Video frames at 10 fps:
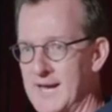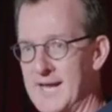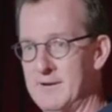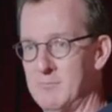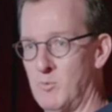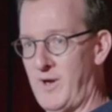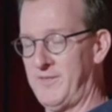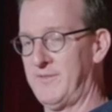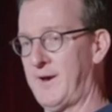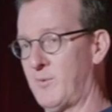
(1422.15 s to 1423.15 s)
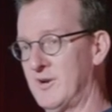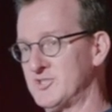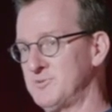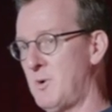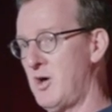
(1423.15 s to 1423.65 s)
and whether they were a
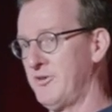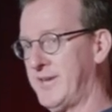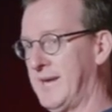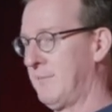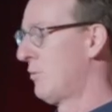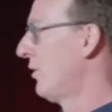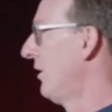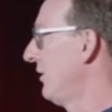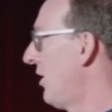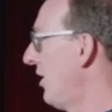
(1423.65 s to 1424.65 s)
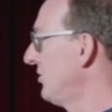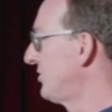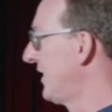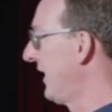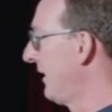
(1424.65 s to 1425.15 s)
small team or a
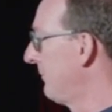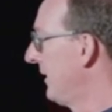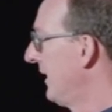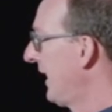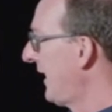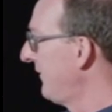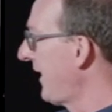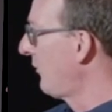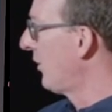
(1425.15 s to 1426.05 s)
large team, and they